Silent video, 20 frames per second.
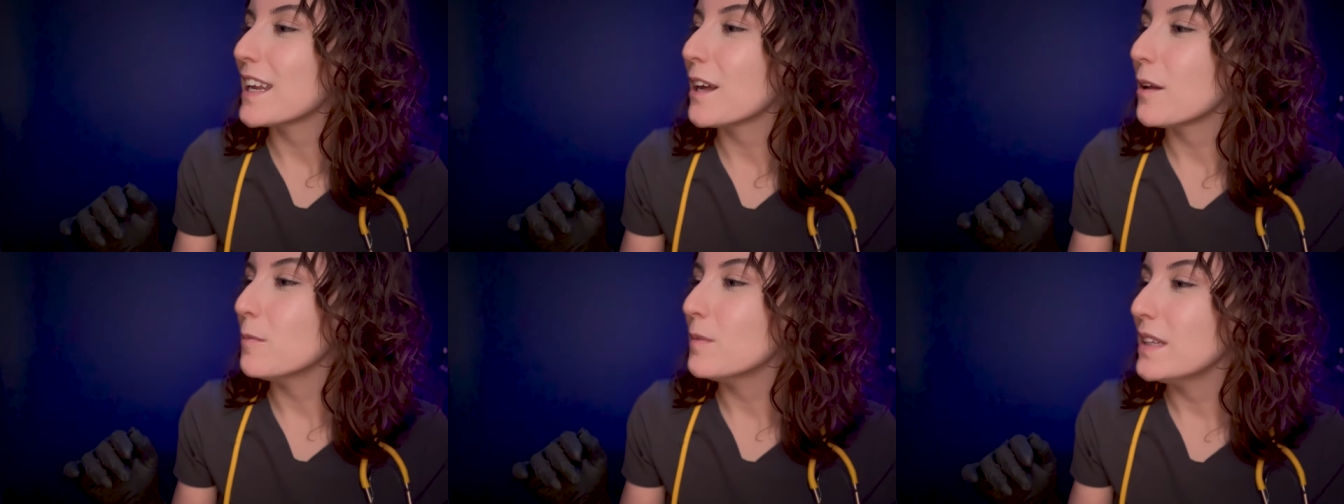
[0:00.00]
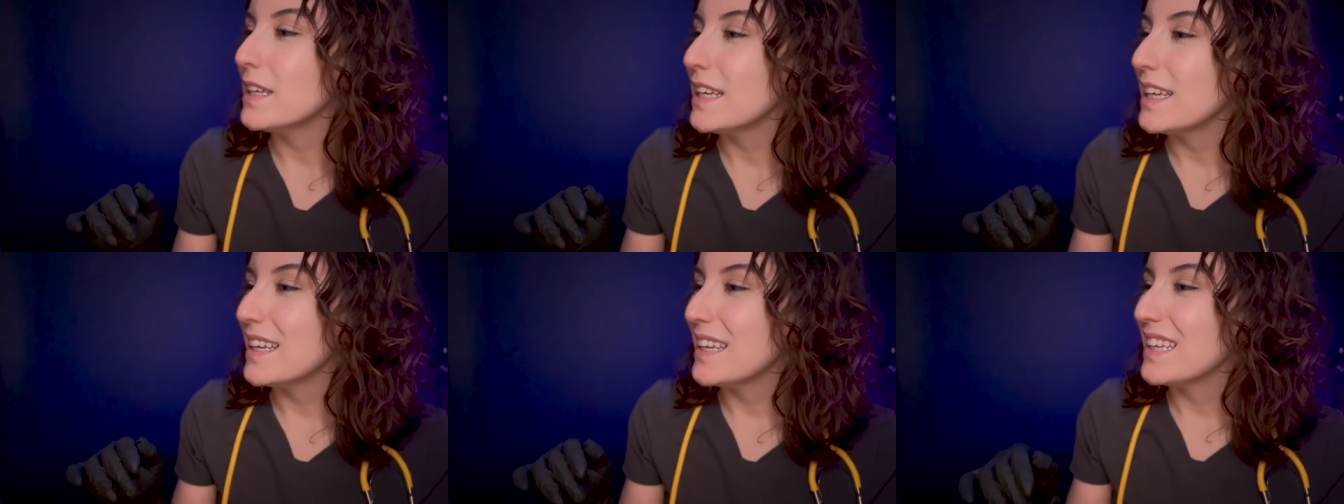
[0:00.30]
up.
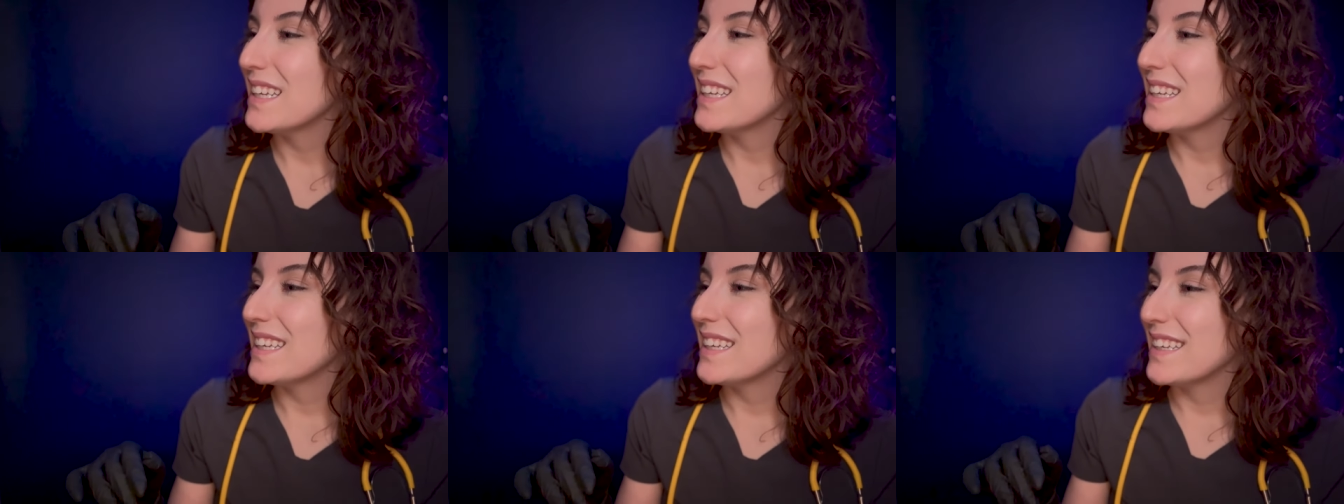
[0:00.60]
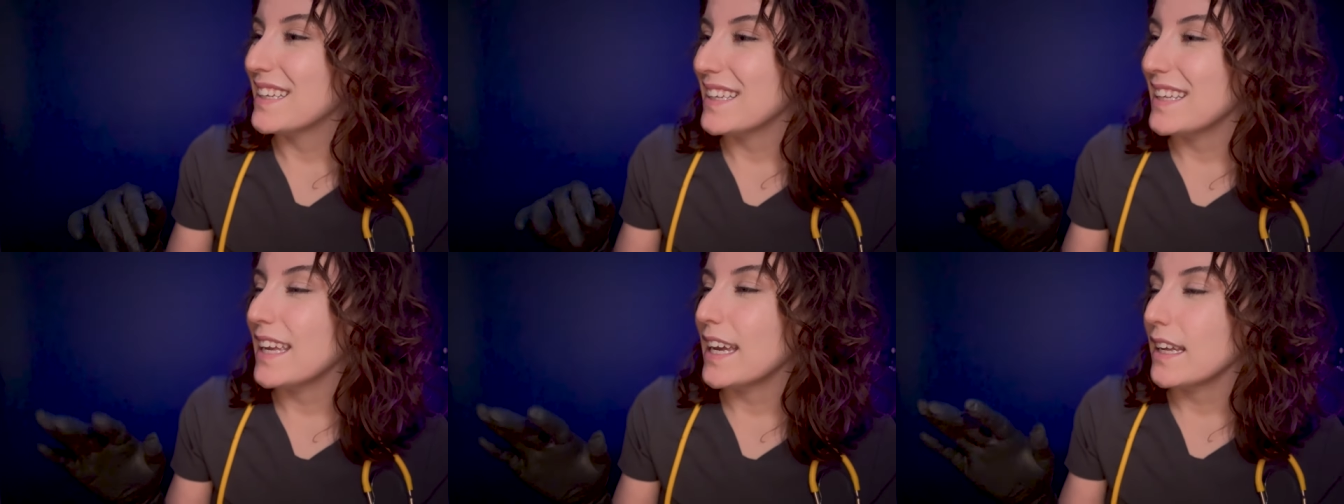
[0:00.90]

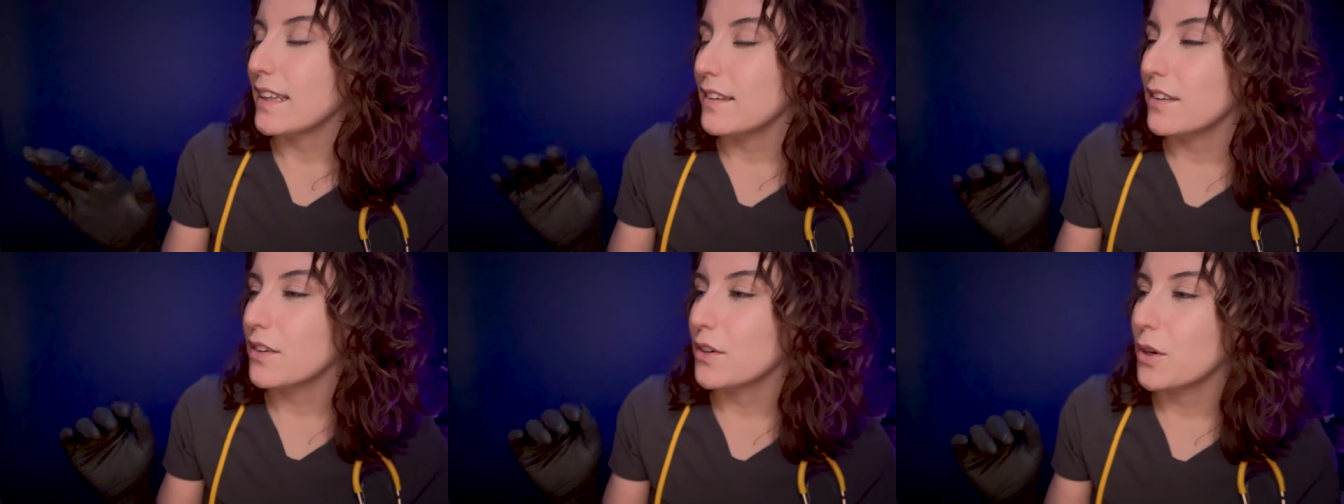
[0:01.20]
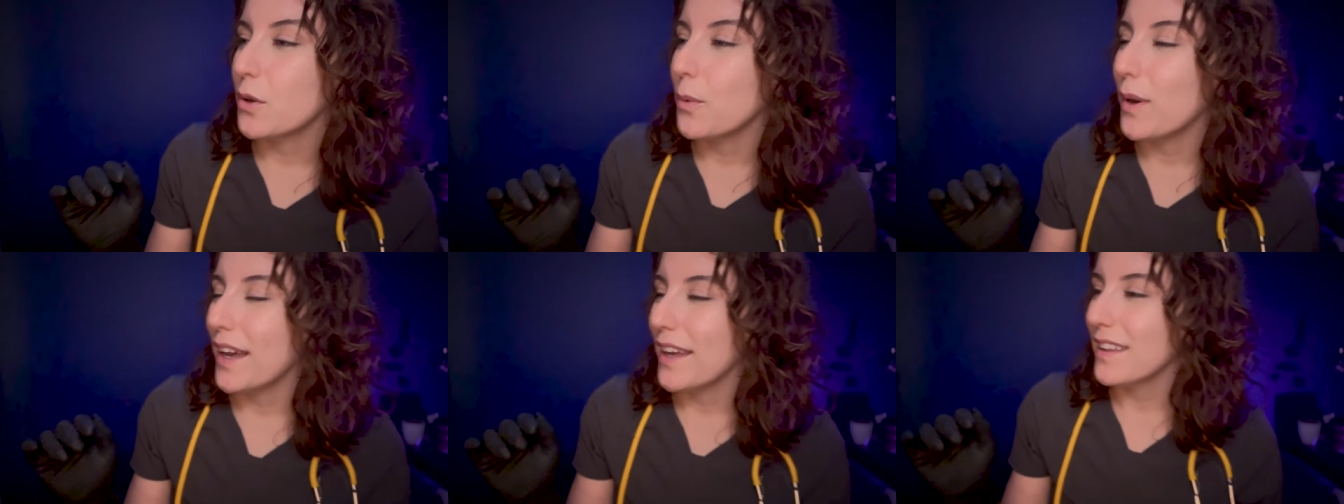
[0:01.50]
Yeah, it took
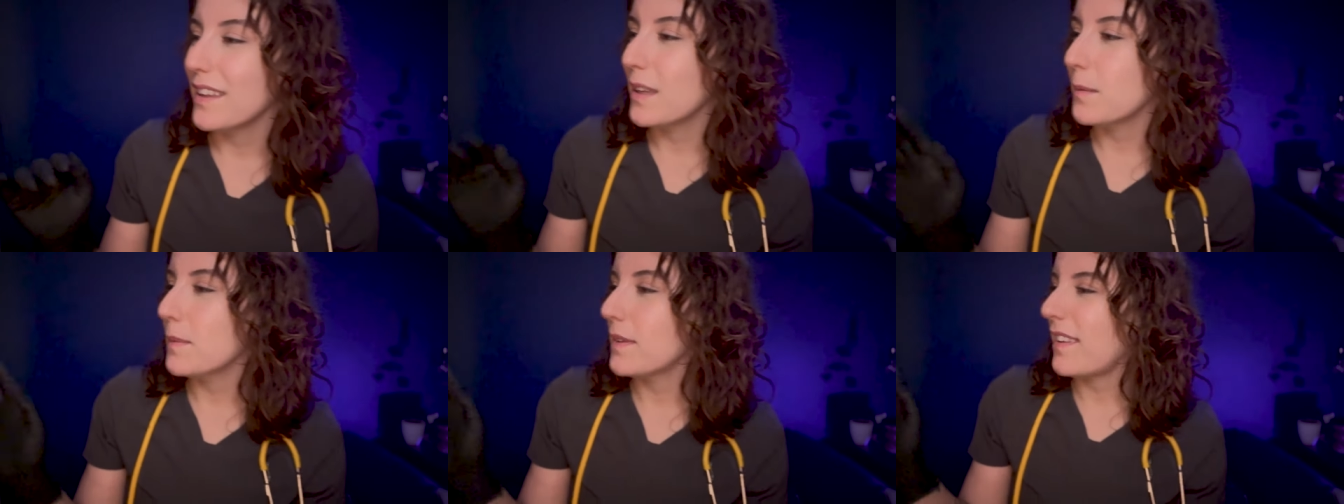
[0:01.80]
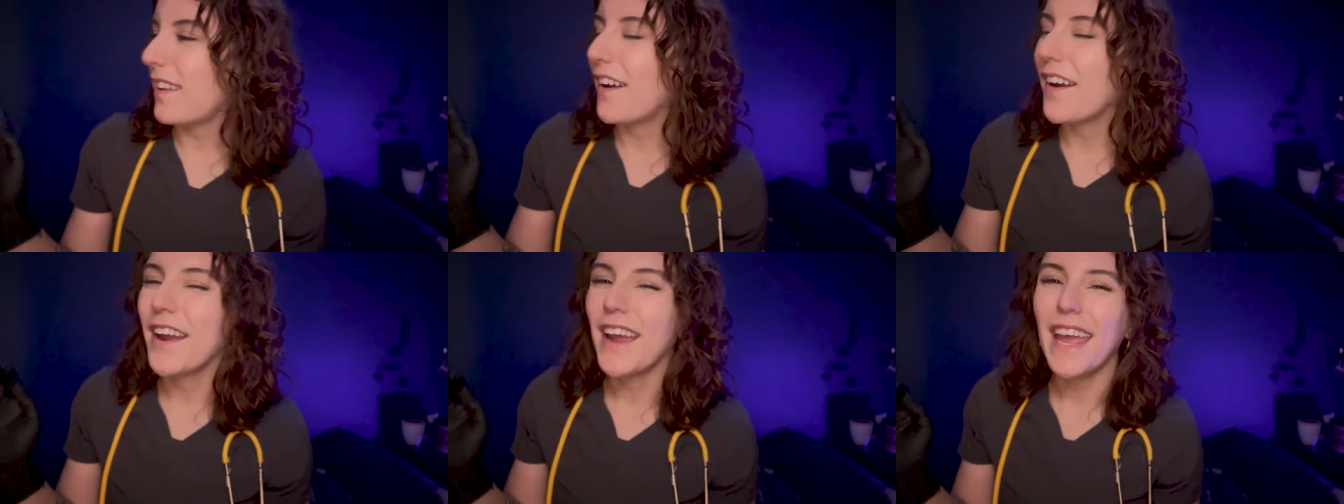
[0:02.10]
a while. I'm
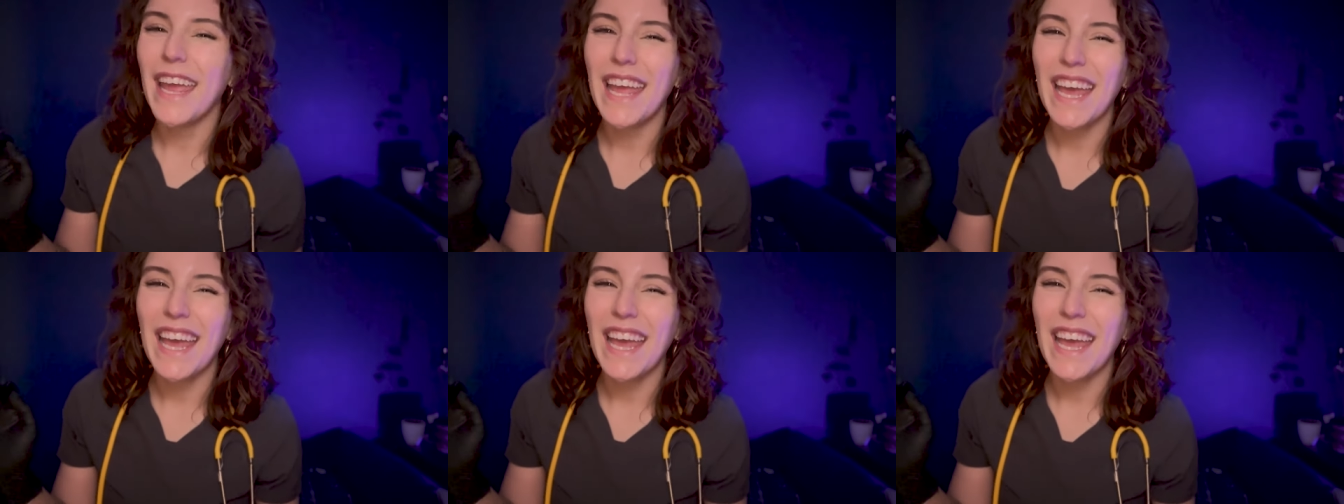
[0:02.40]
sorry.